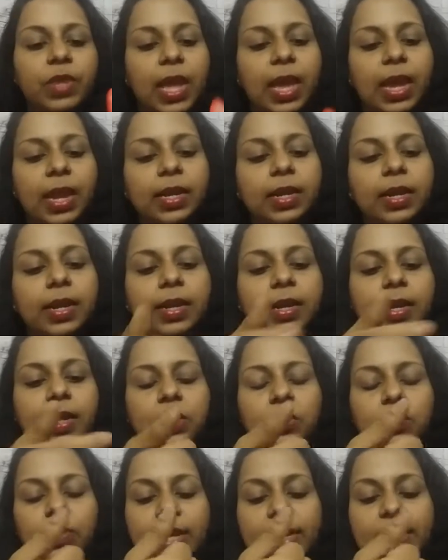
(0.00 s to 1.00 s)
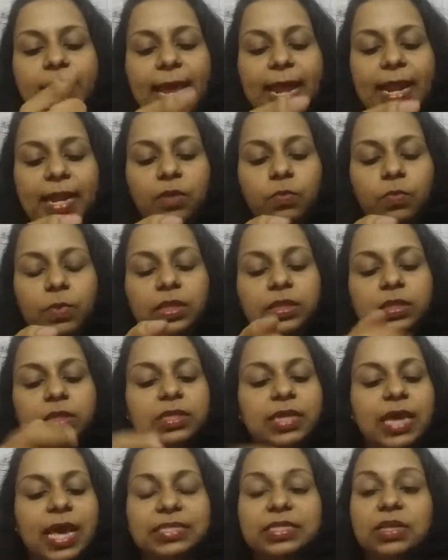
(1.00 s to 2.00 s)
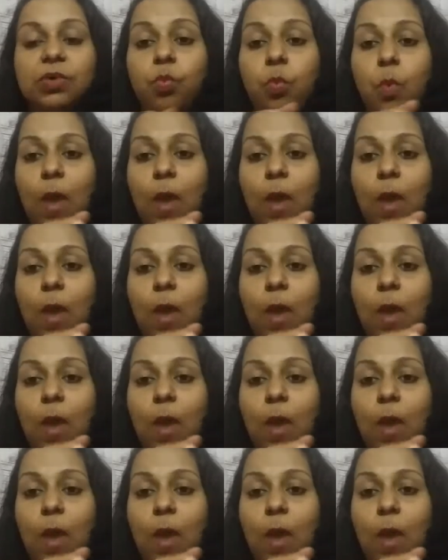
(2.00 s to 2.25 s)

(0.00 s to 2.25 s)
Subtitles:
and you can carry with it. Has a